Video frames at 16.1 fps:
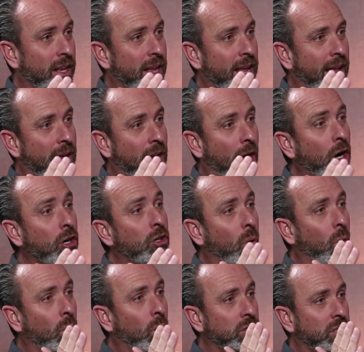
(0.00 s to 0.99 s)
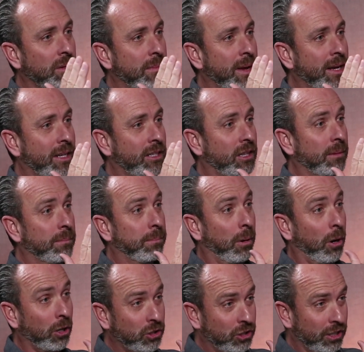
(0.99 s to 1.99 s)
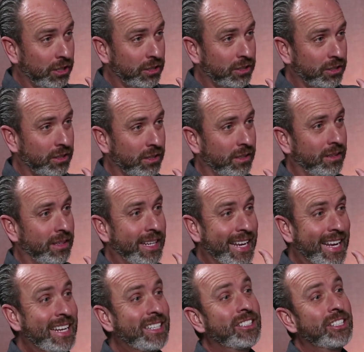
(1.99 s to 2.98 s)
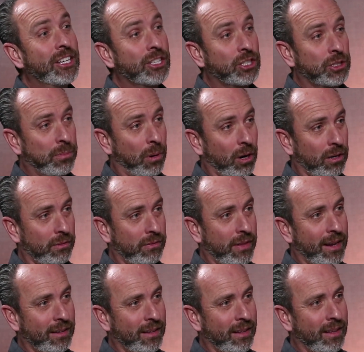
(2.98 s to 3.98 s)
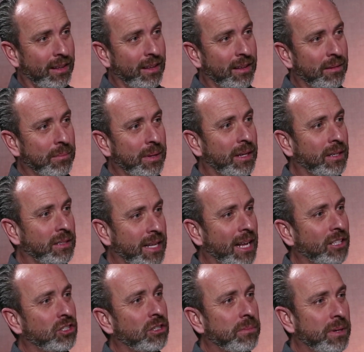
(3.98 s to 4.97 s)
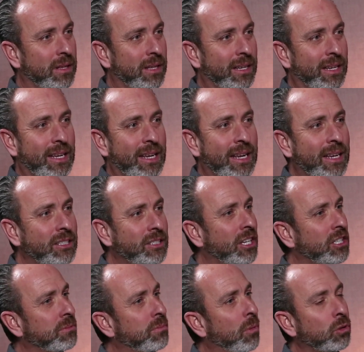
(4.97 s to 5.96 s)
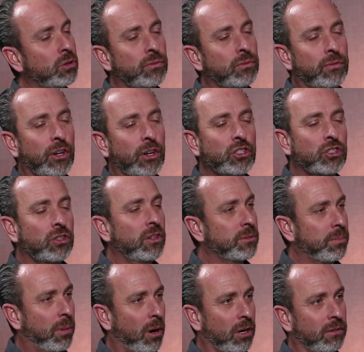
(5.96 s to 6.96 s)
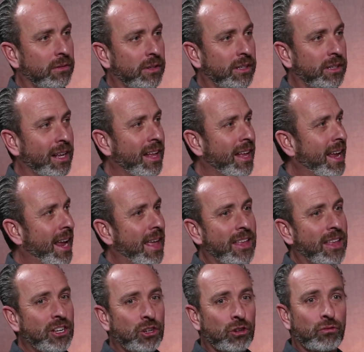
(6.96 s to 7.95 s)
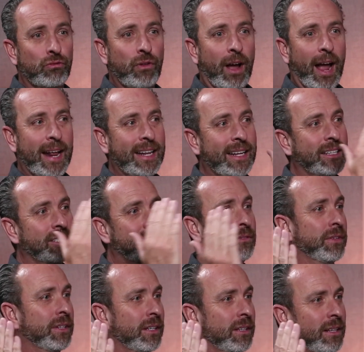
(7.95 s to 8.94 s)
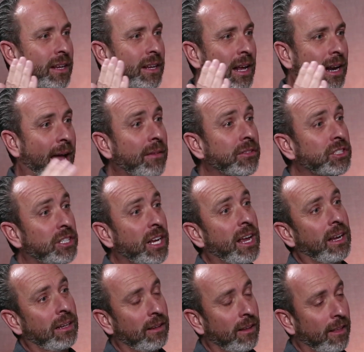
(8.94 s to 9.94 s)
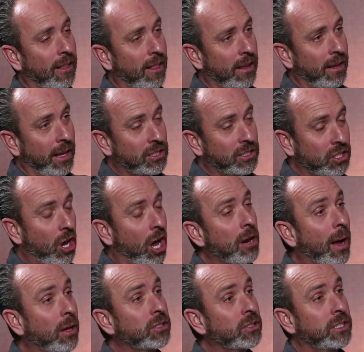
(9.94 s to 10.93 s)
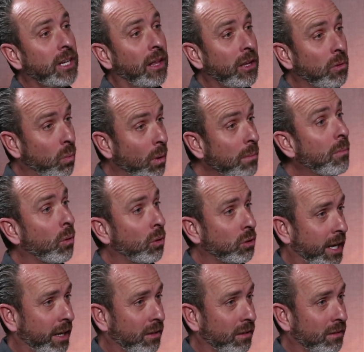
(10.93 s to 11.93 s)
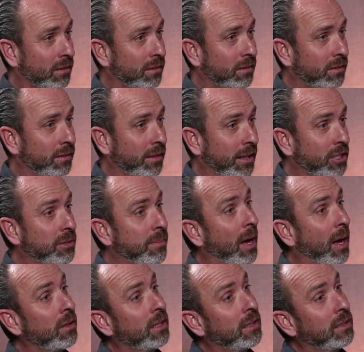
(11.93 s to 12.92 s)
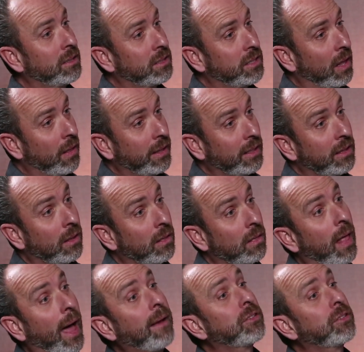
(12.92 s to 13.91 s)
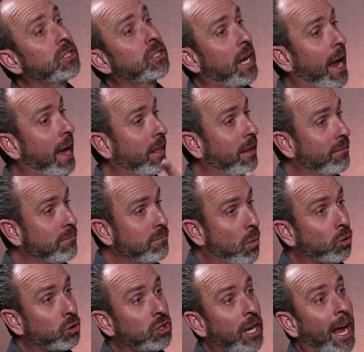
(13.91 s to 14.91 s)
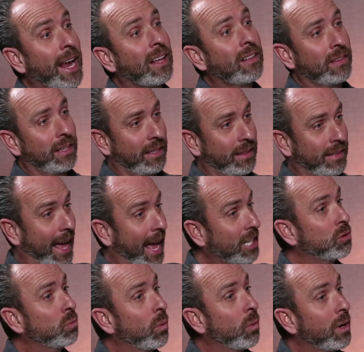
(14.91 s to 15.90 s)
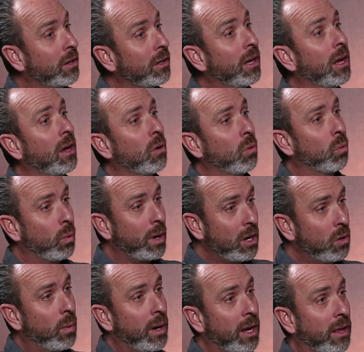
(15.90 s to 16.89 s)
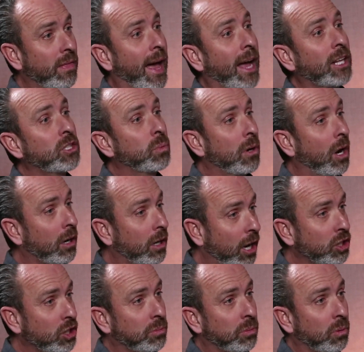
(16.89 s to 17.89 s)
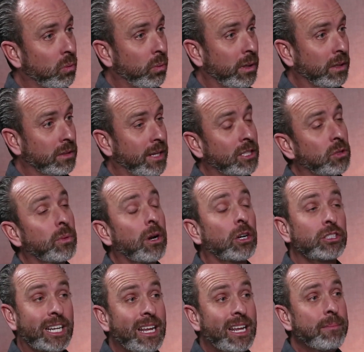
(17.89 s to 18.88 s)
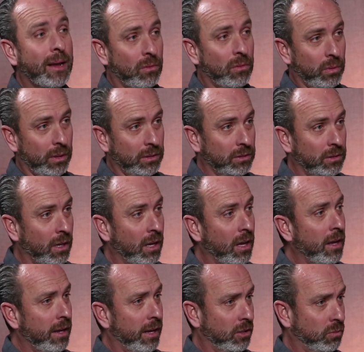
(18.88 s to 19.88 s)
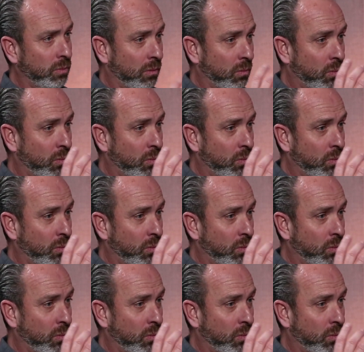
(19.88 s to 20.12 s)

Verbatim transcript: And our goal is to make the purchase the easiest part of that because that should be the easiest, most frictionless part of it. And then your riding is infinite. And I have a saying it's not about selling one motorcycle, it's about selling the lifestyle of motorcycling. That's when mm-hmm. we win. That's when our customer wins. That's when our teammate wins, is when